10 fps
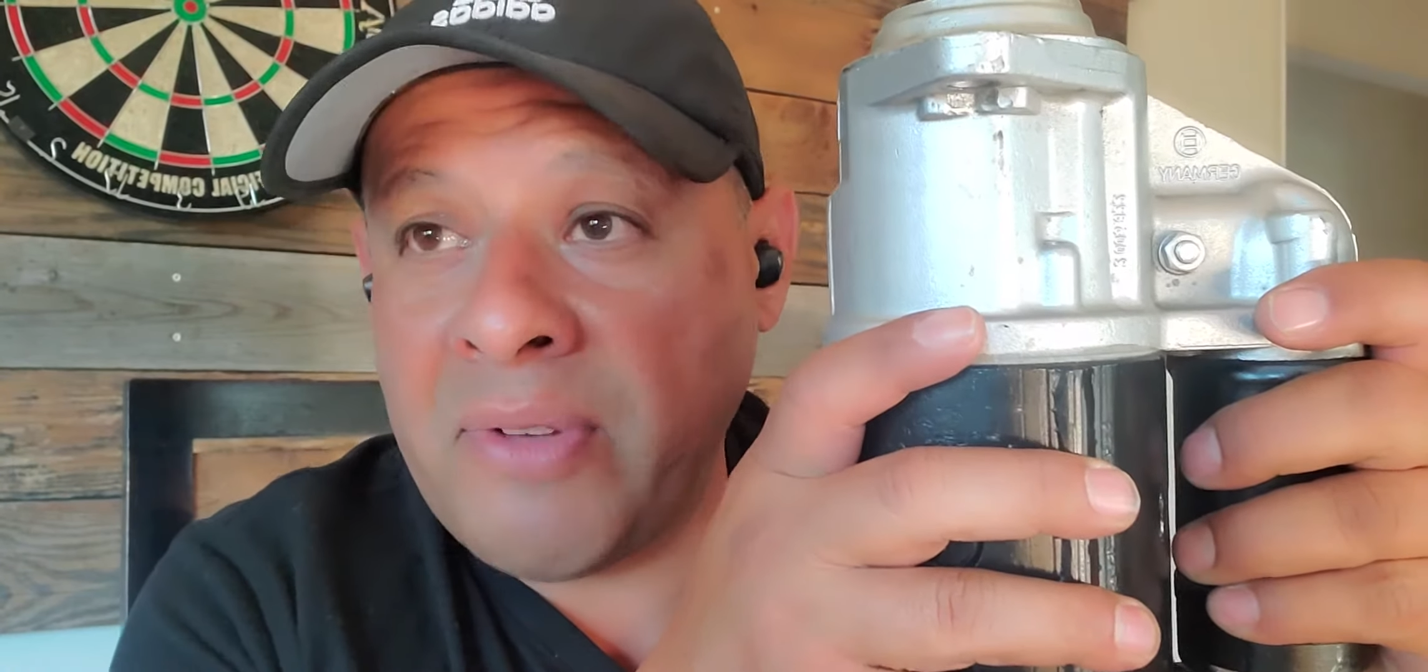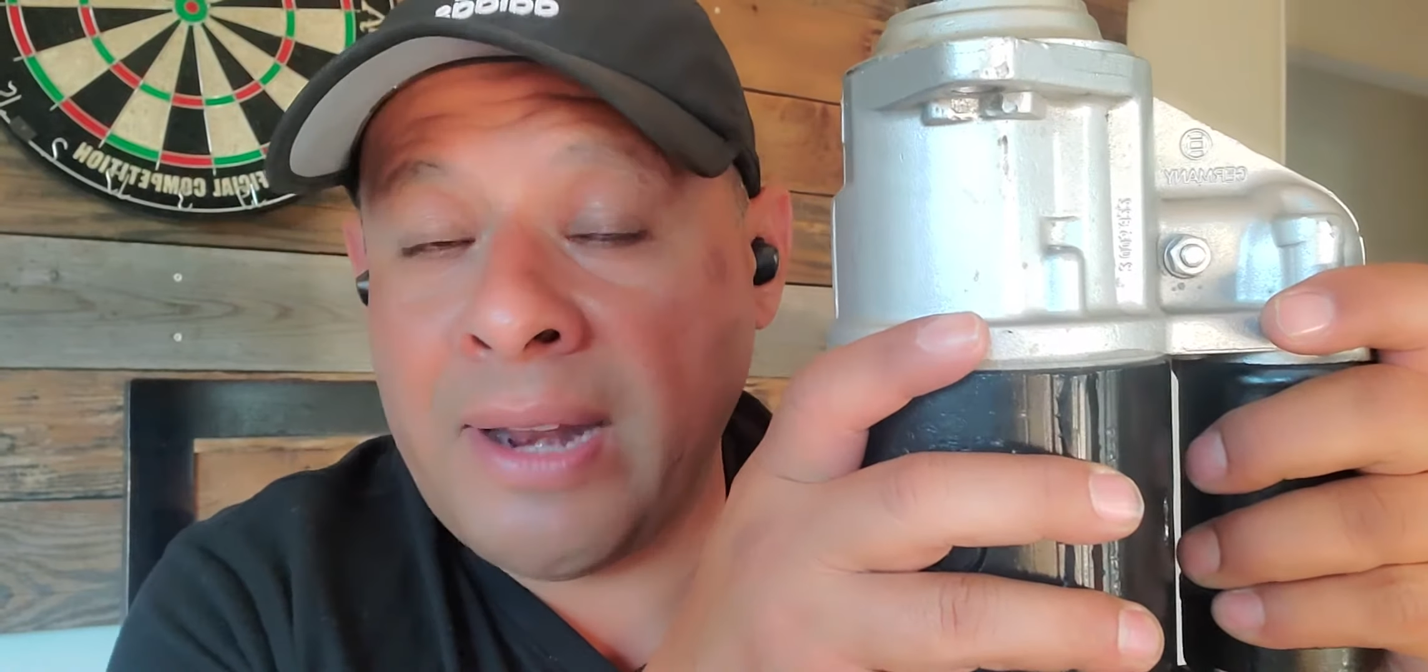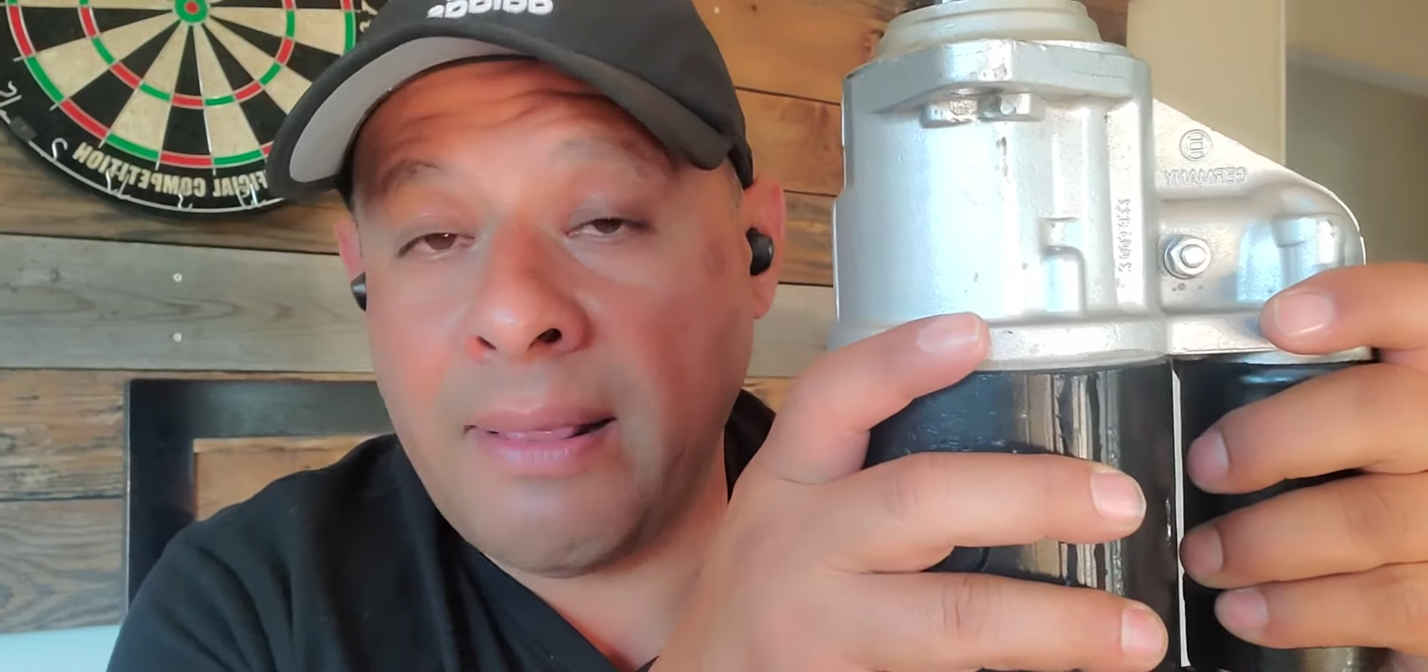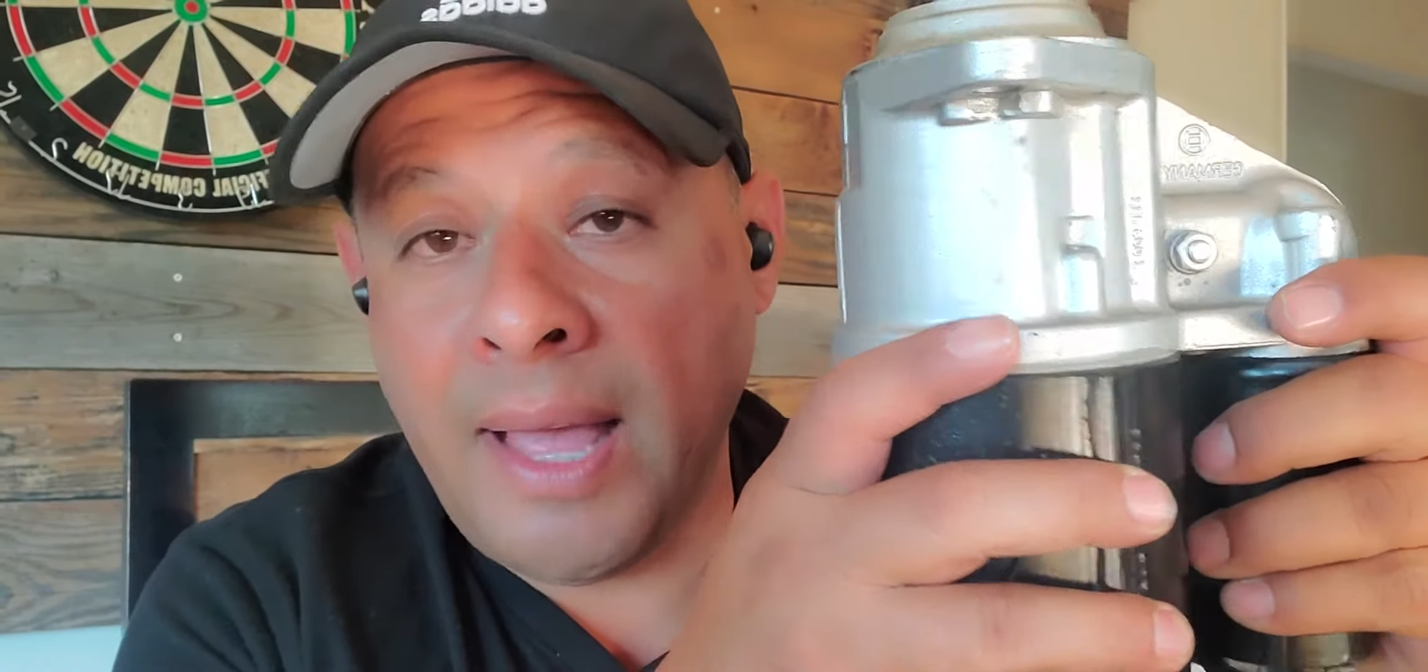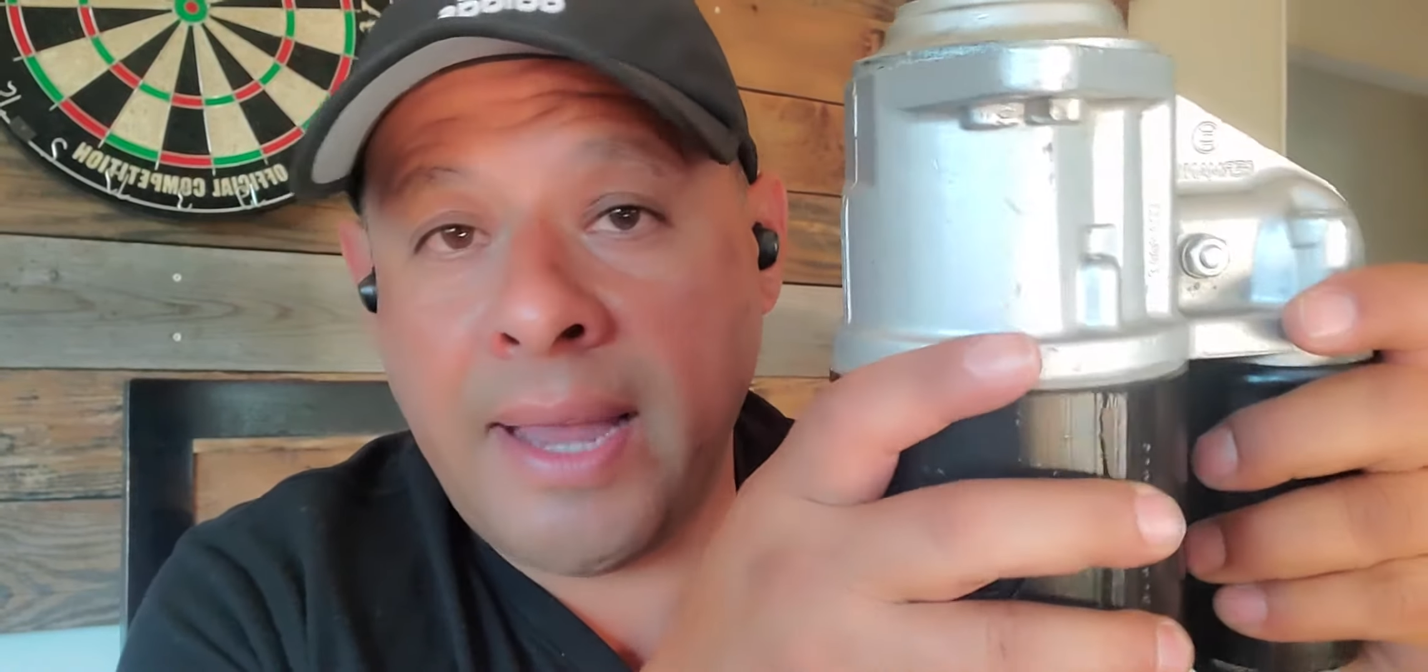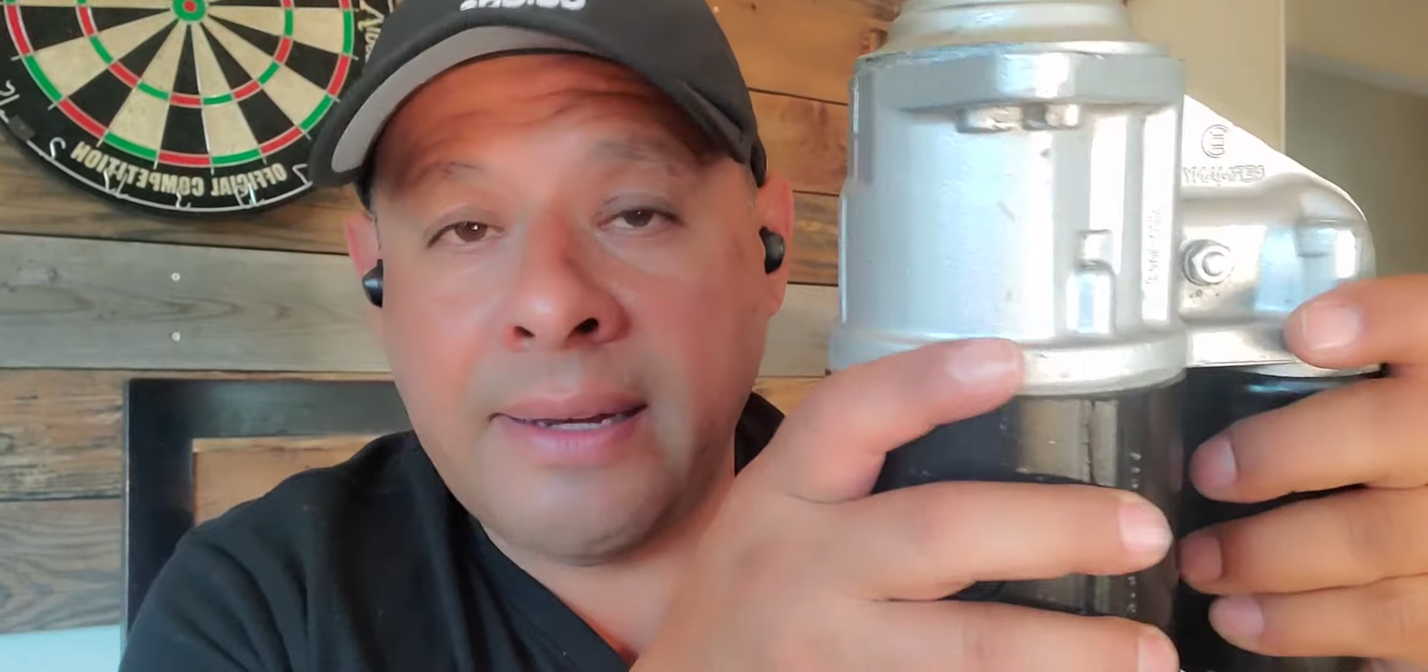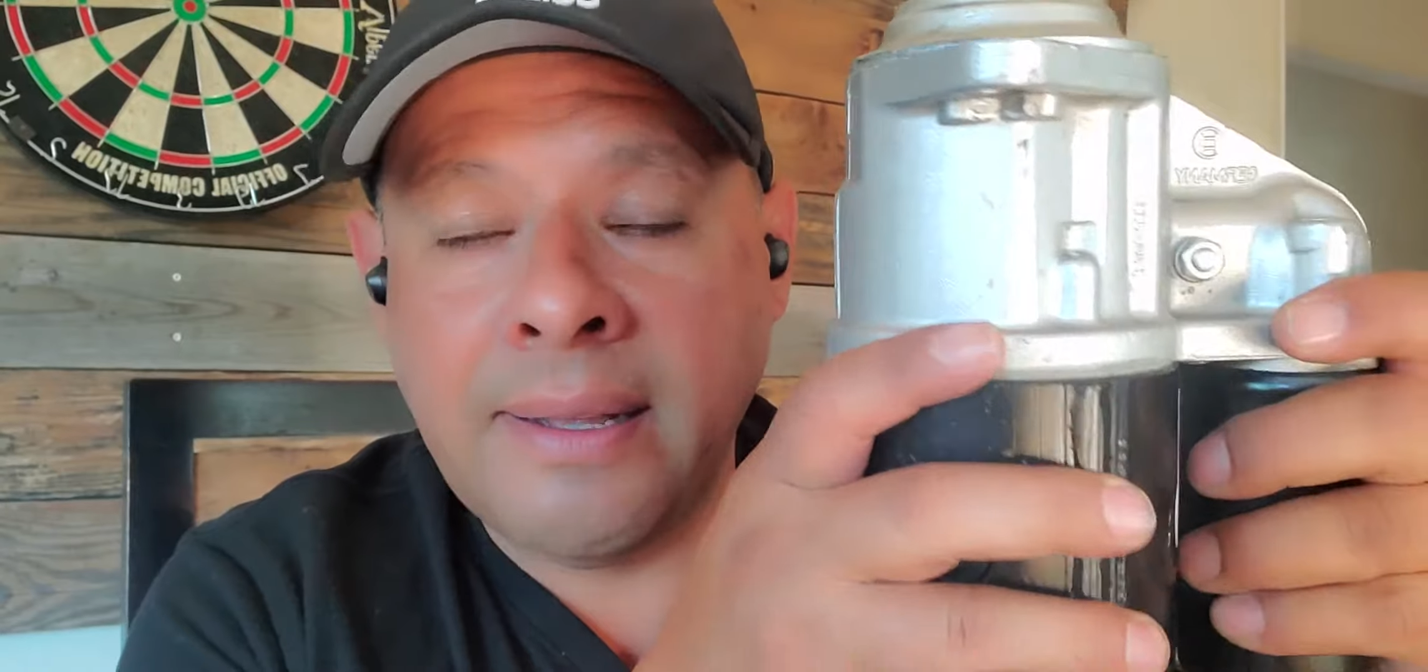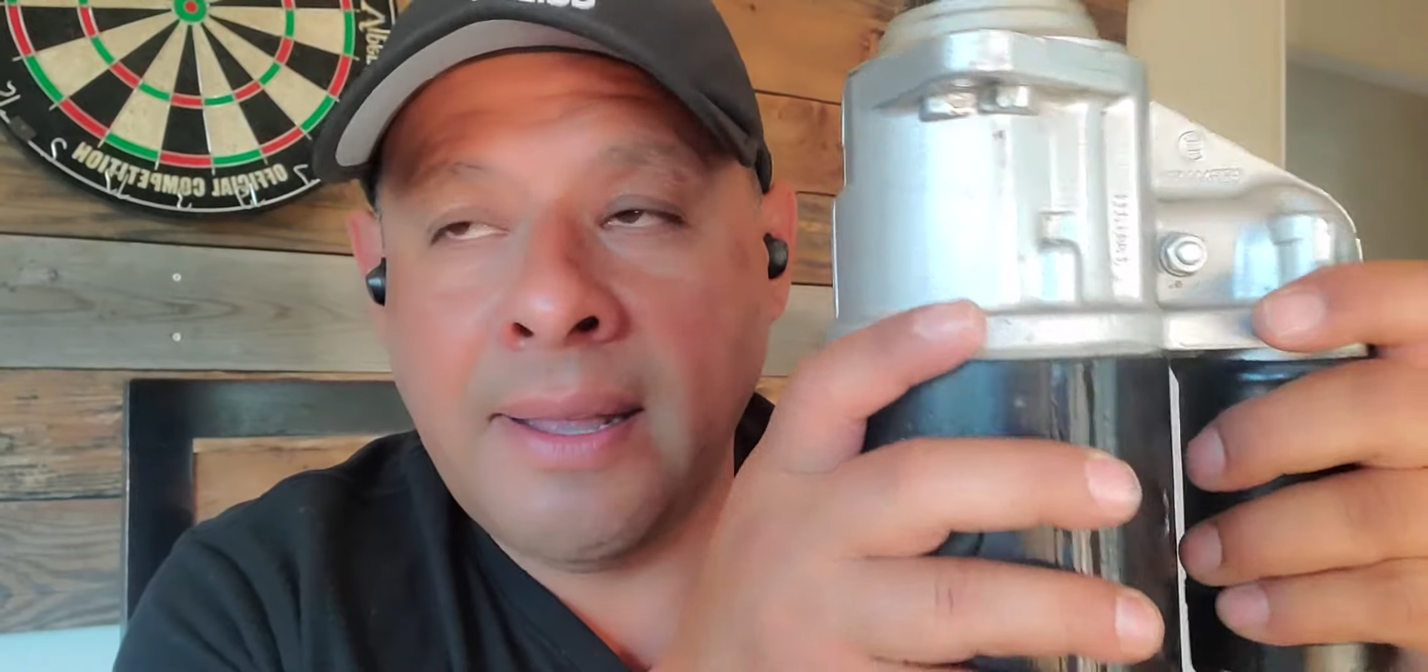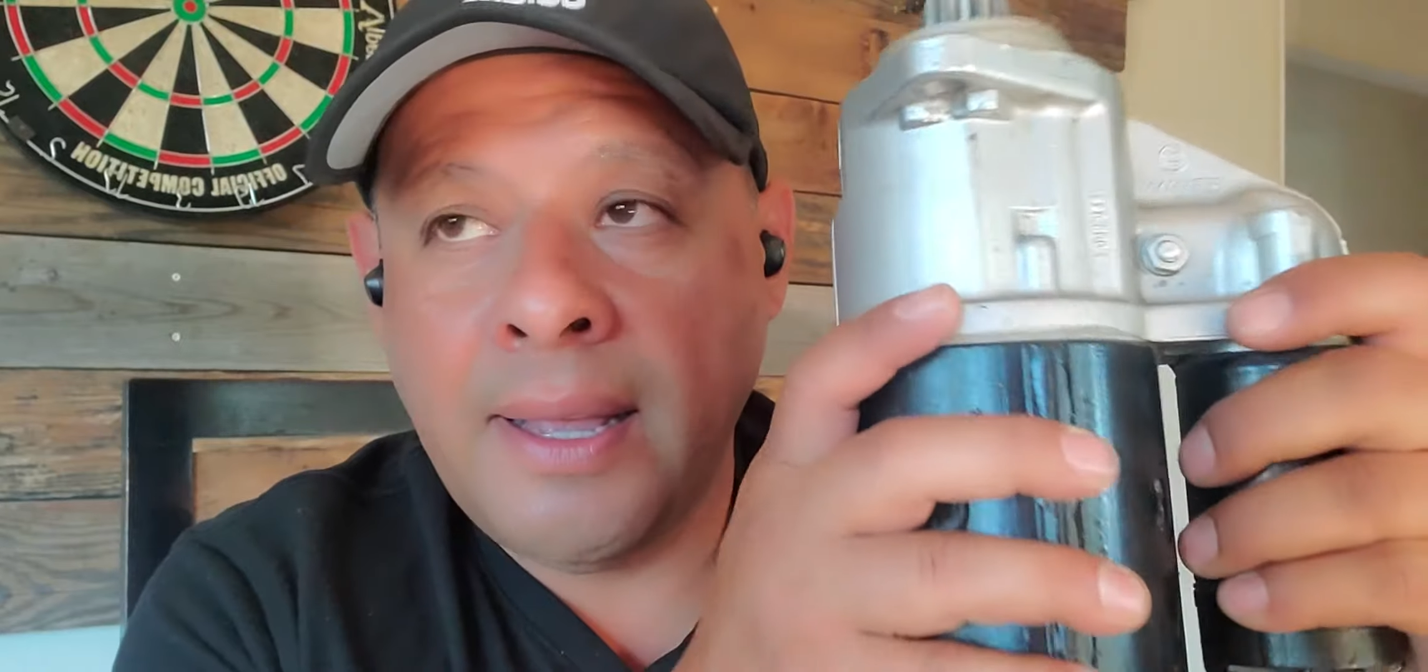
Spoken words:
I lied.